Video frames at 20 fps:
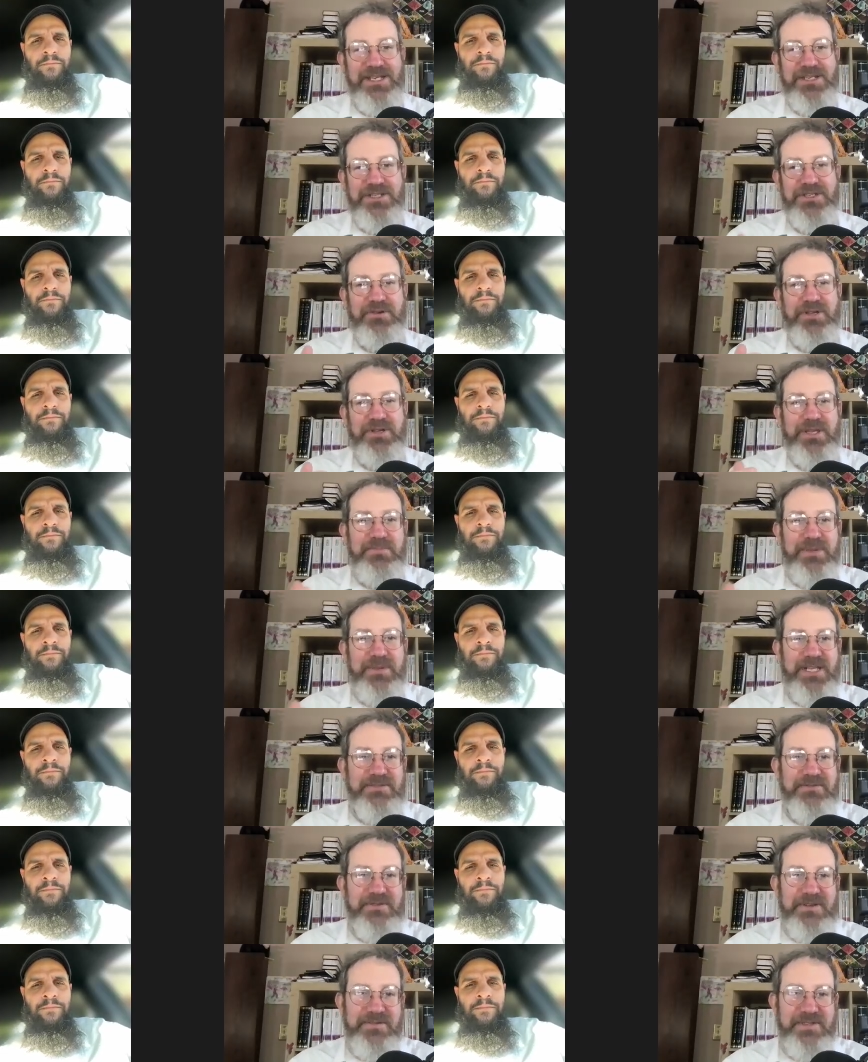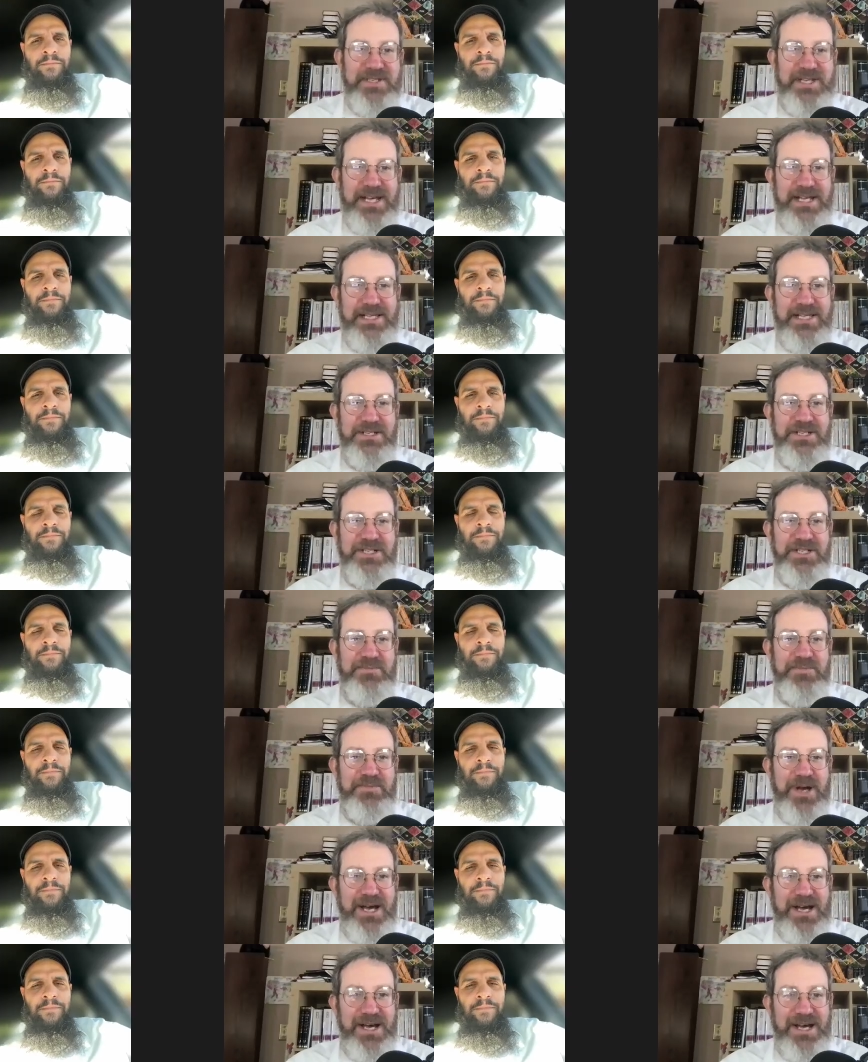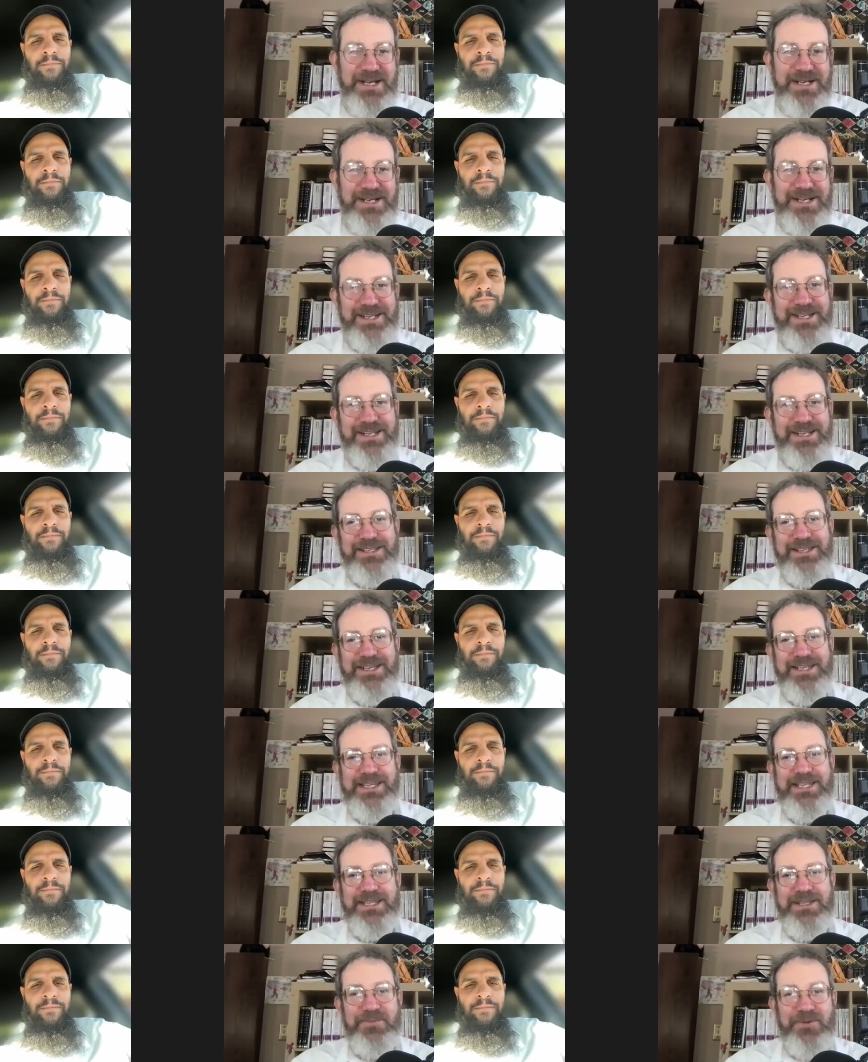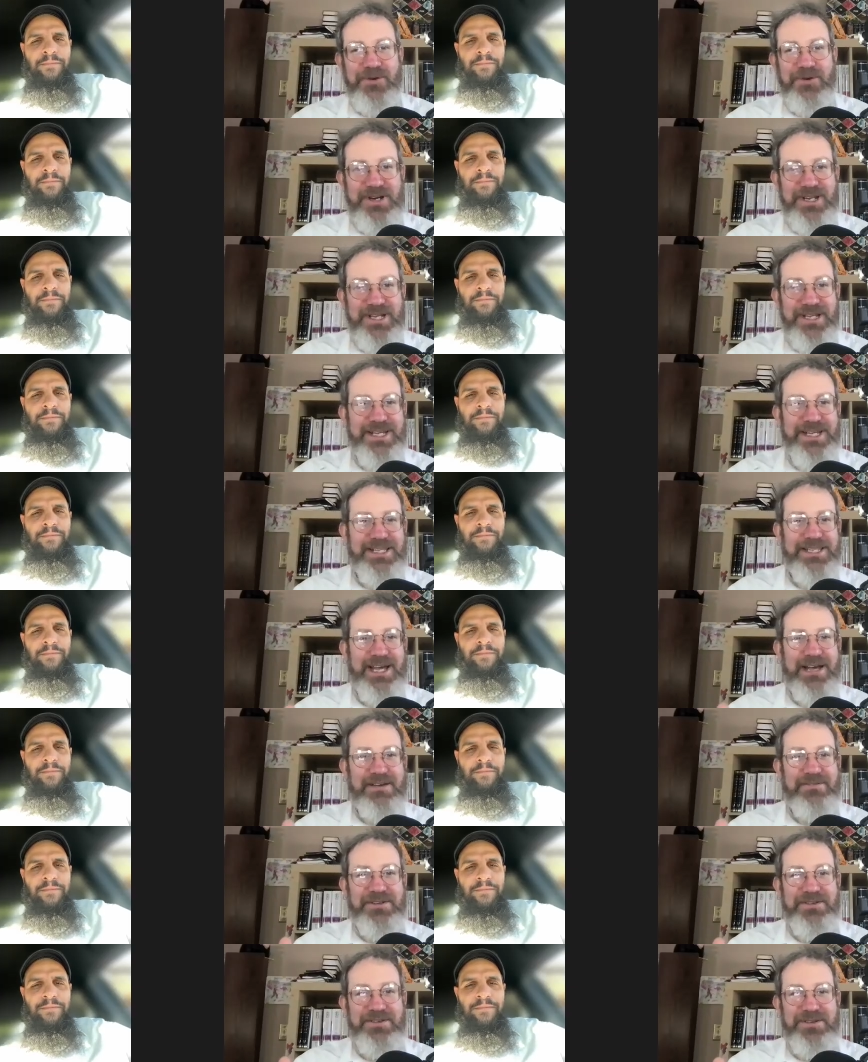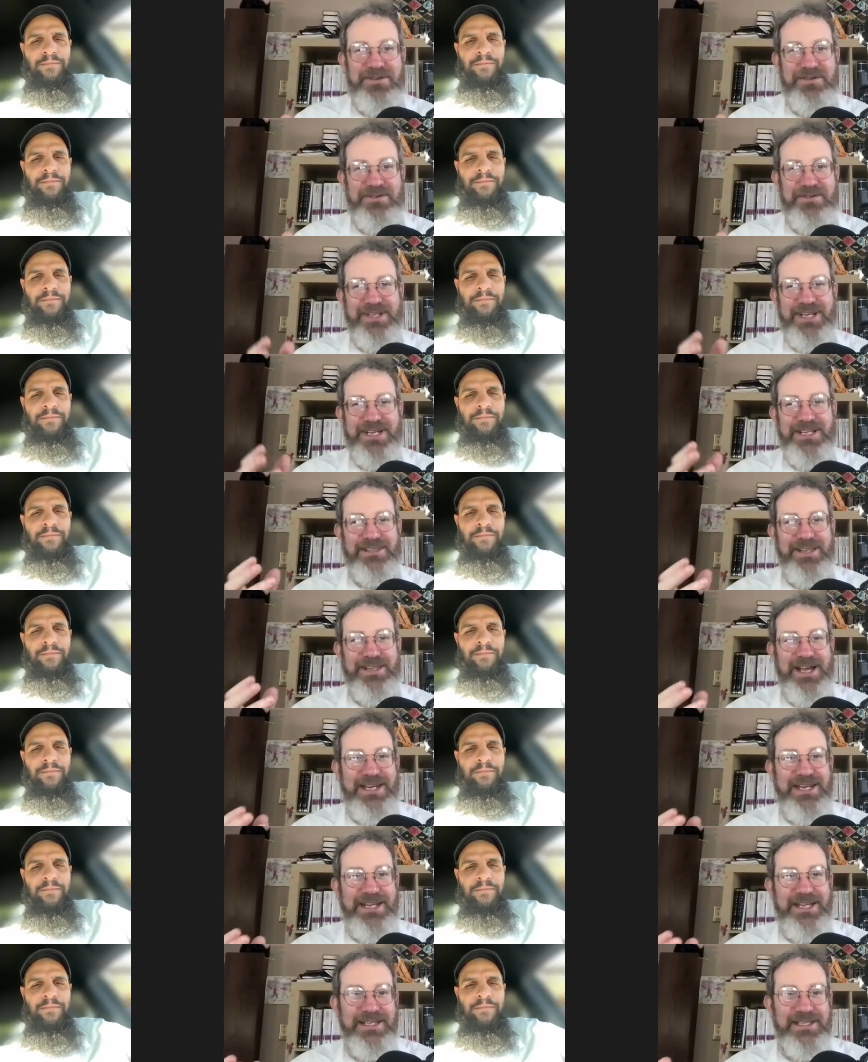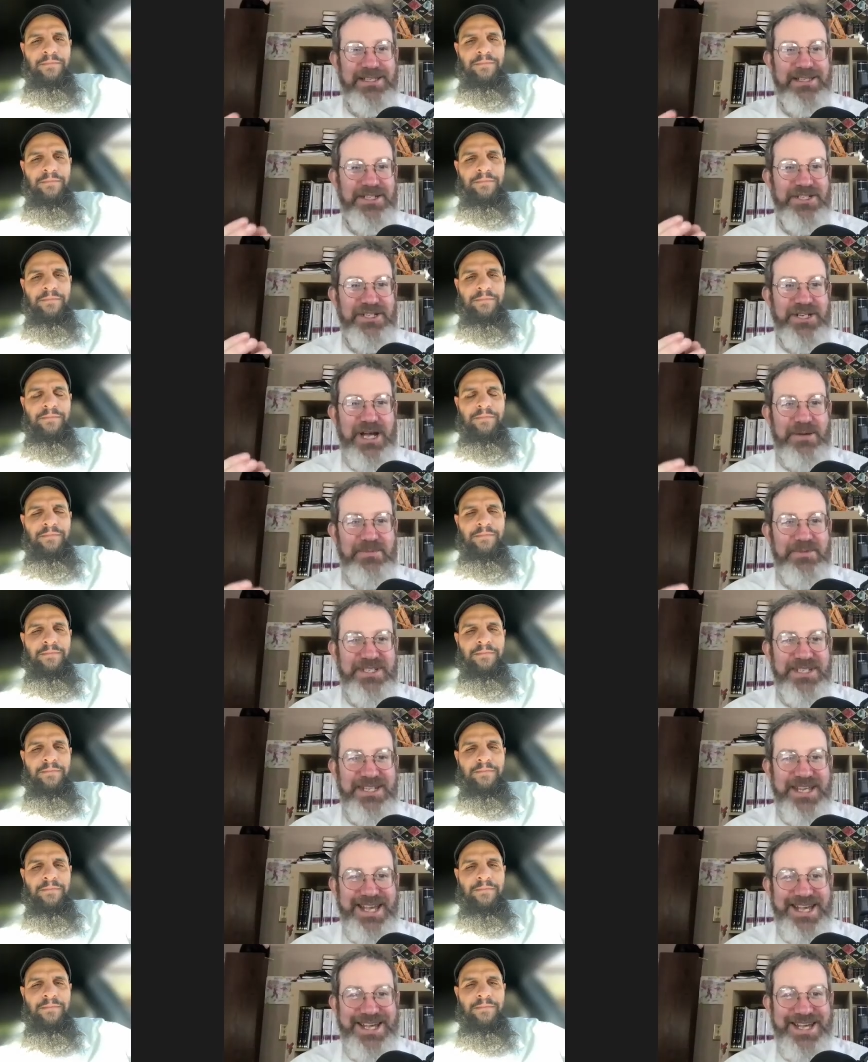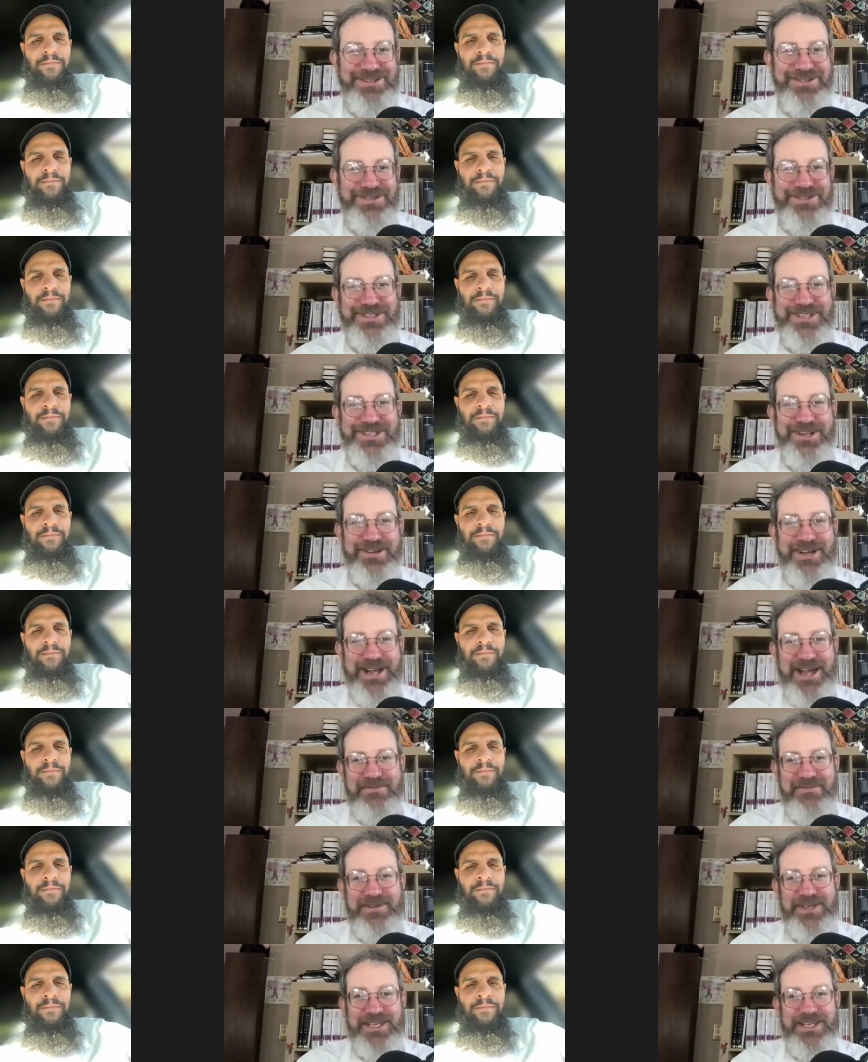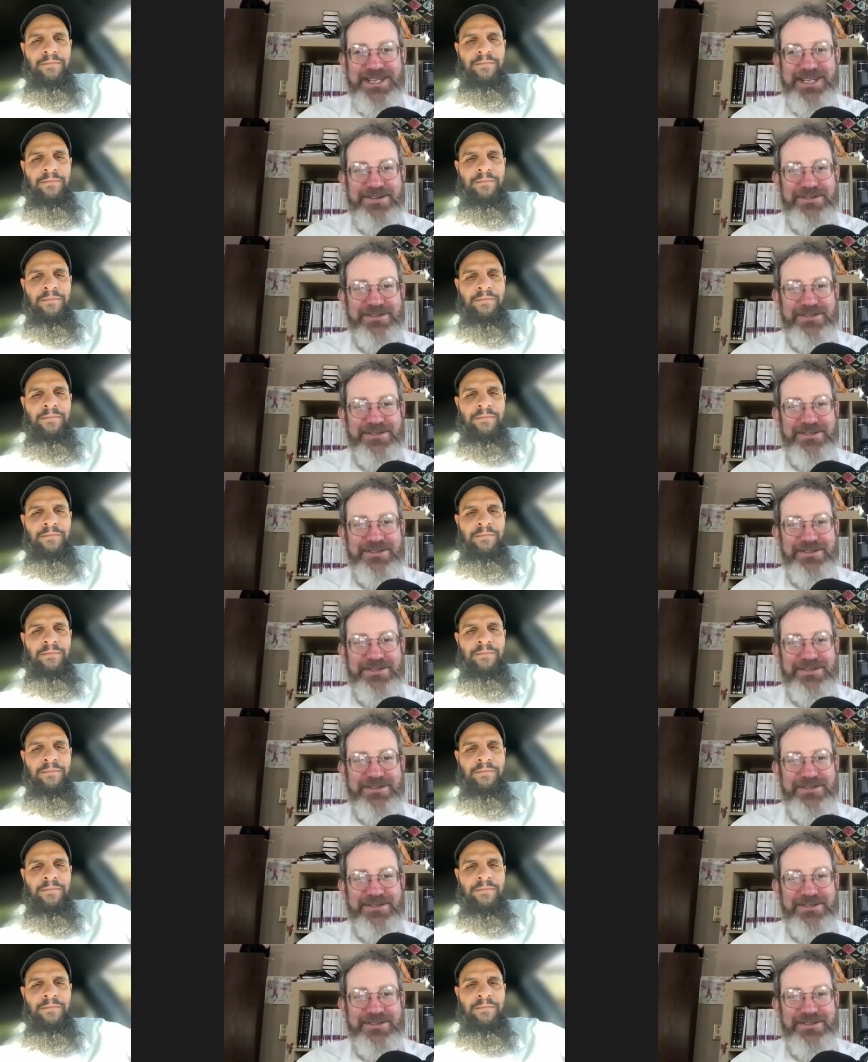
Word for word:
Speaker 1: just doing the mitzvah of saying the Shema, like in the morning, in the afternoon, like lighting the Shabbos candles, you know, having, you